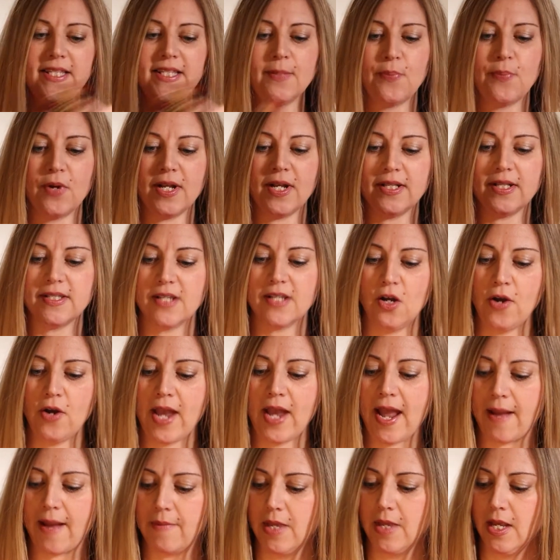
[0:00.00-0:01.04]
a print.
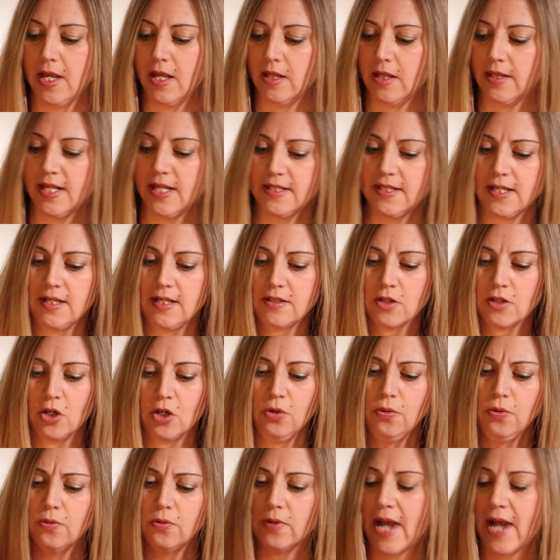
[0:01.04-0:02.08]
Okay. This is,
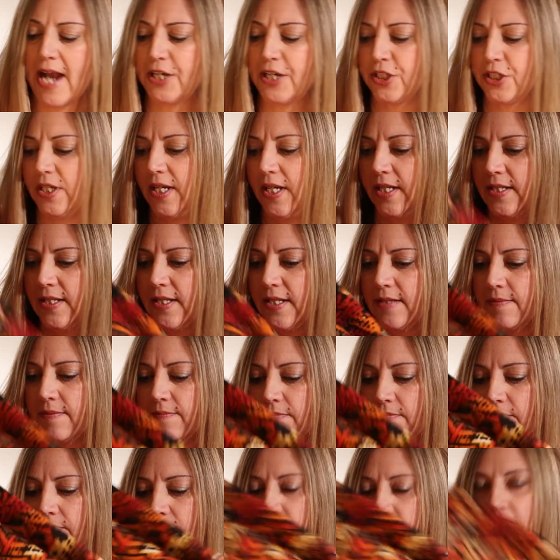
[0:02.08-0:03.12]
ooh, actually it says
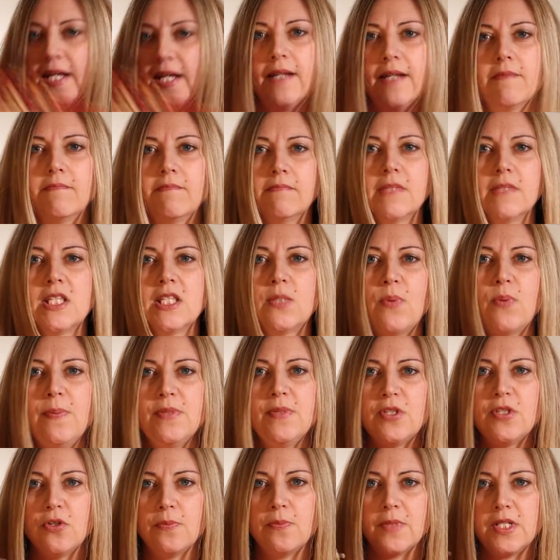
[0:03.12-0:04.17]
like
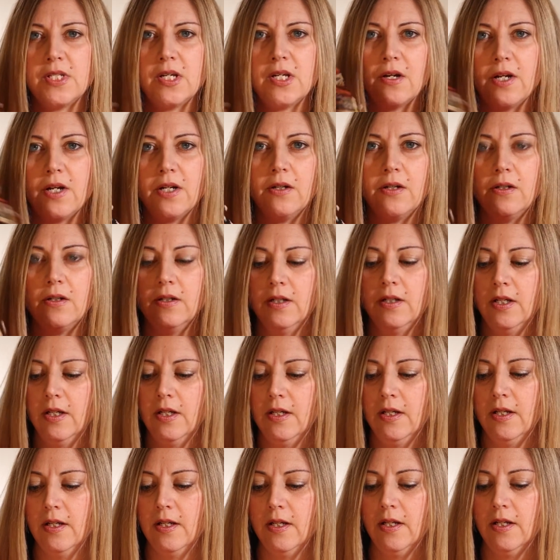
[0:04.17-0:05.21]
swimsuit material.
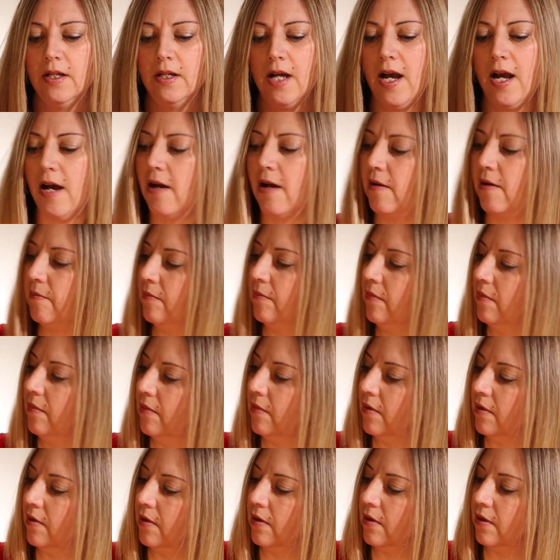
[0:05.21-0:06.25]

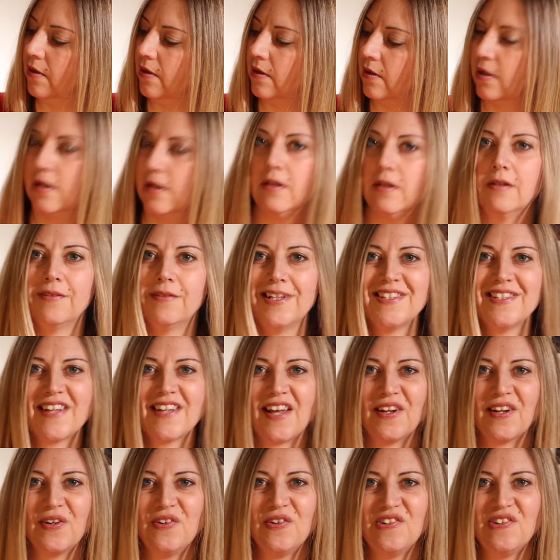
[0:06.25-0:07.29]
That's
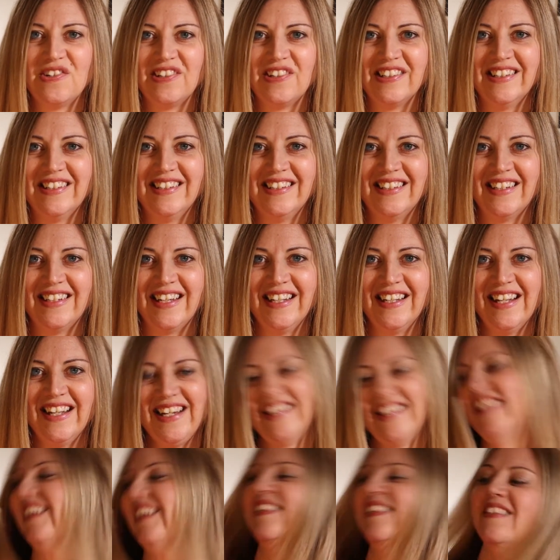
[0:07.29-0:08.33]
kind of cool. I
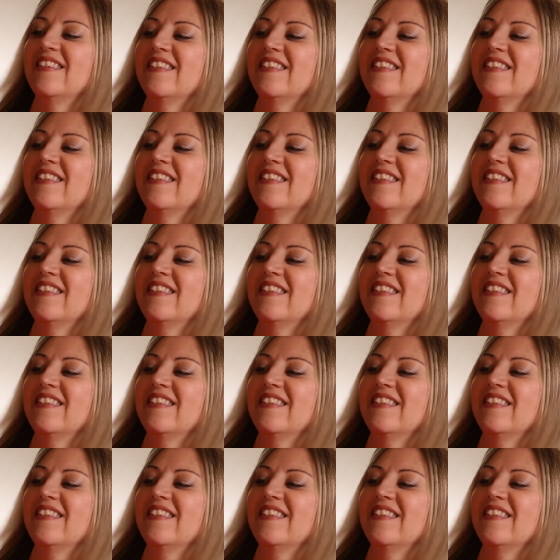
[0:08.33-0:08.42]
like this.